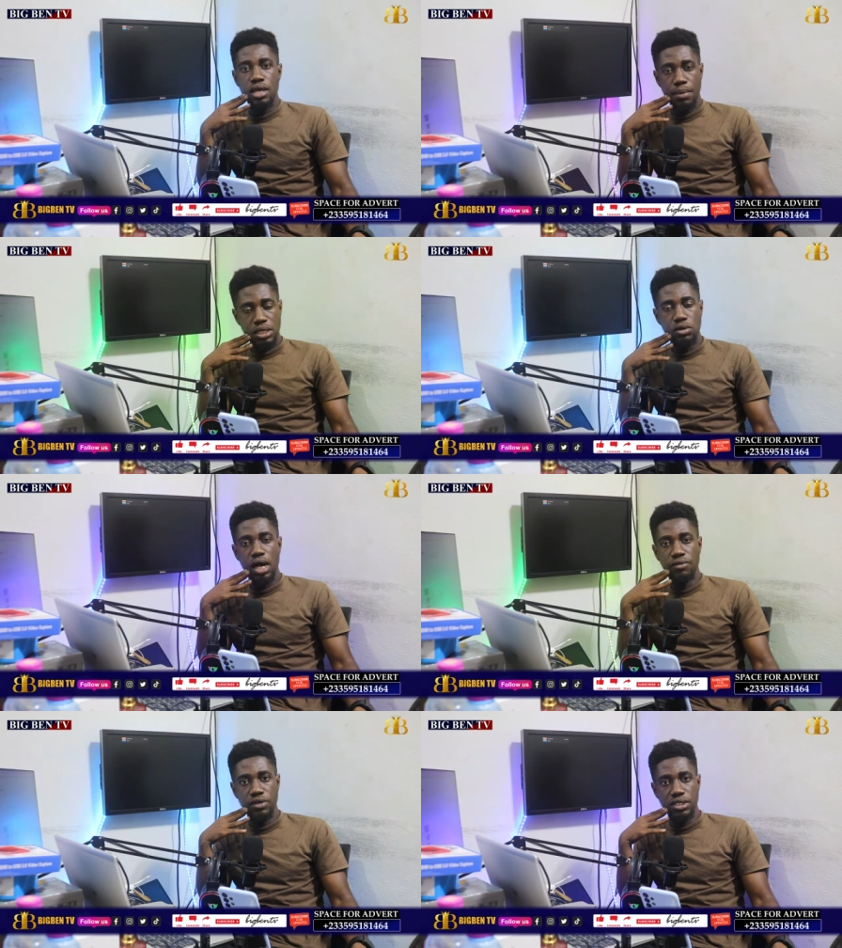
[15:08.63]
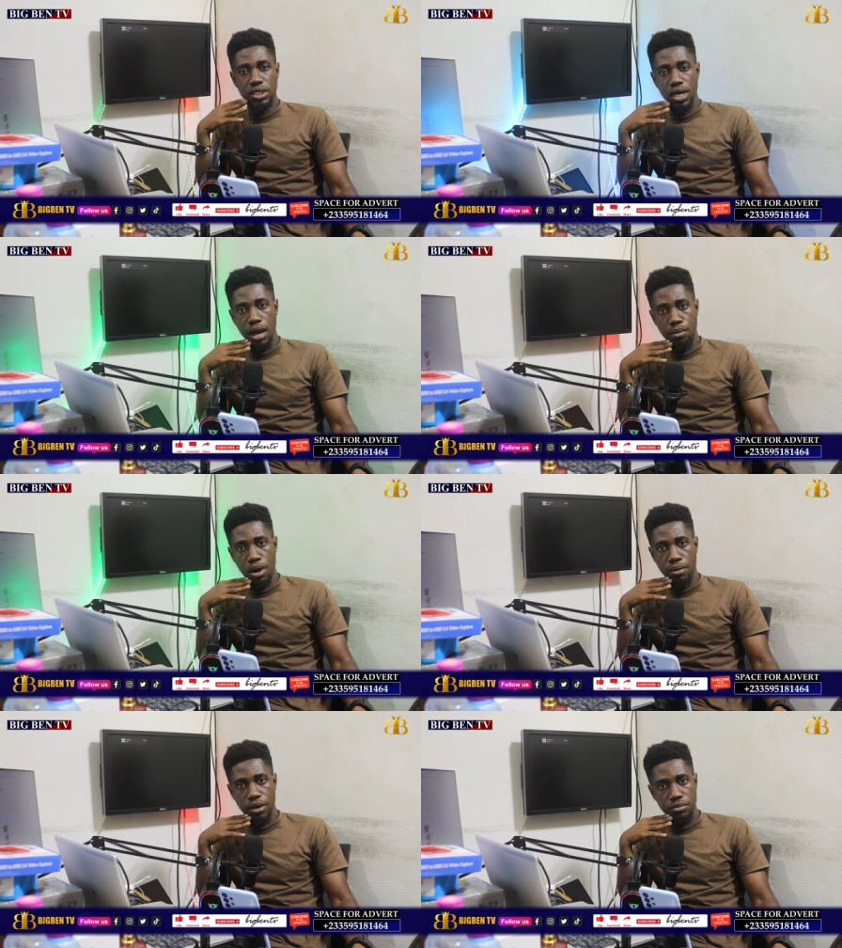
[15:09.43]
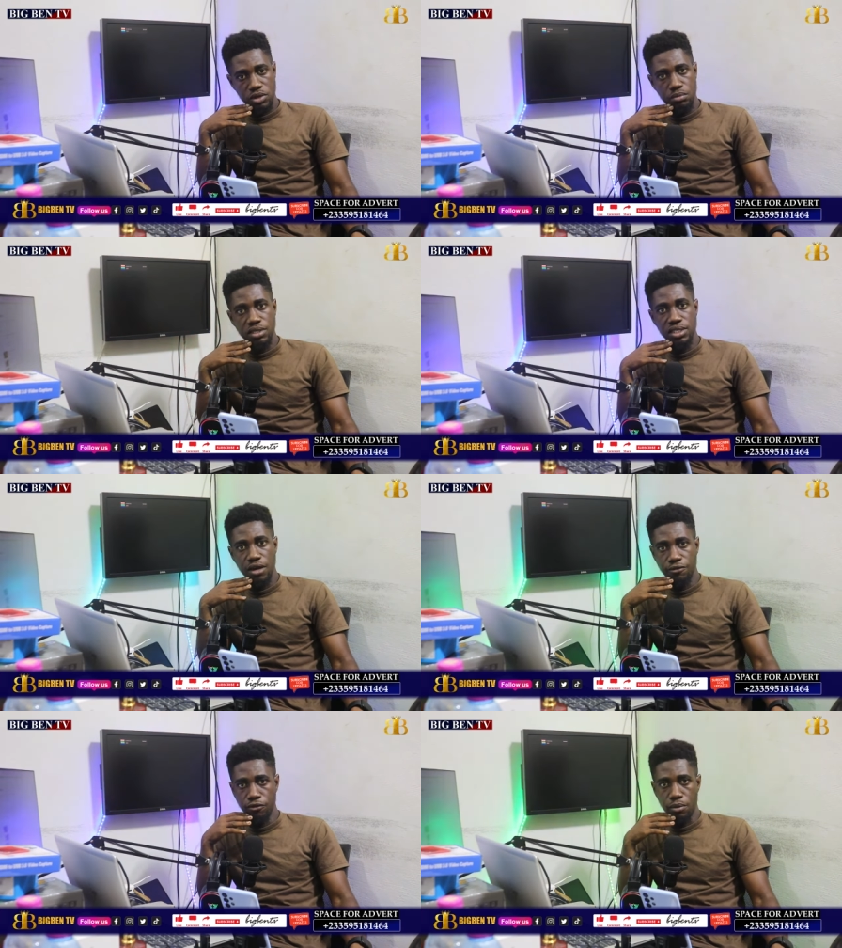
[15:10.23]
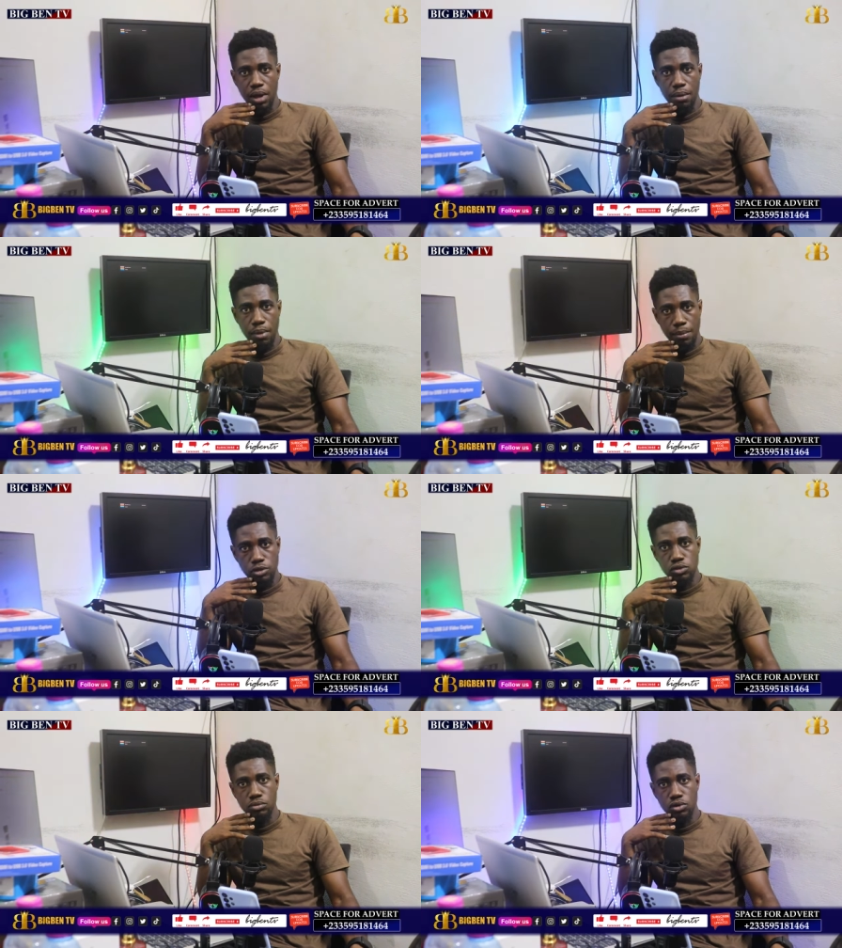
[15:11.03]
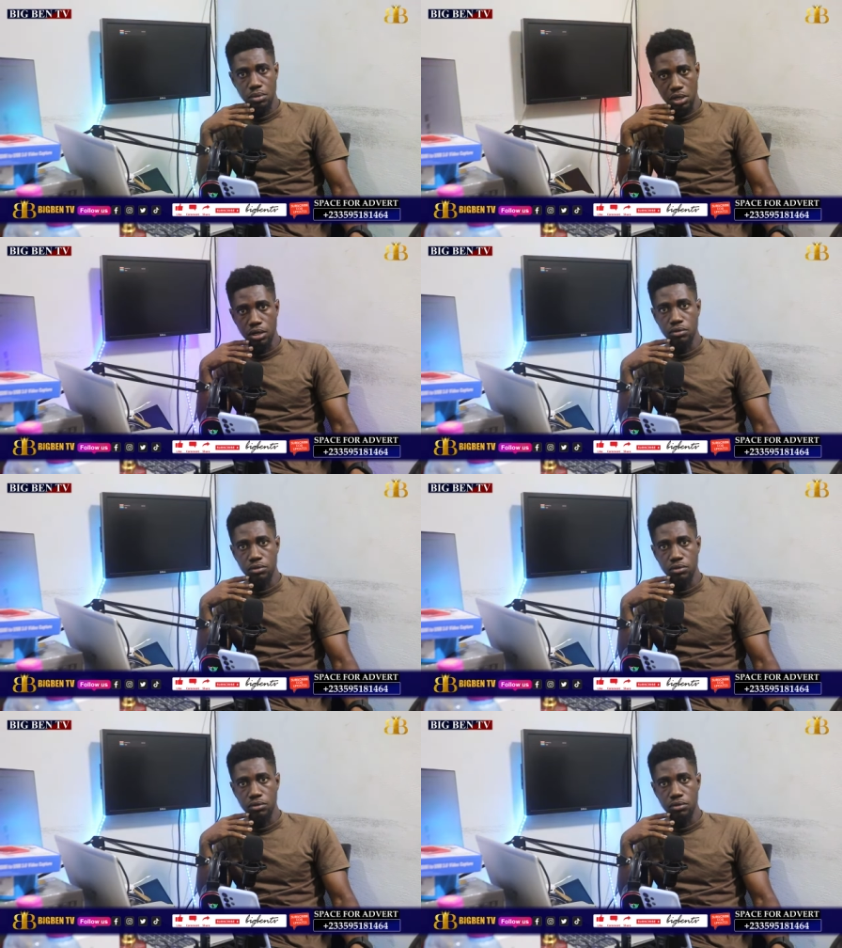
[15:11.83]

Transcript: be your advert na abama do be see afofro ba be so mo okay.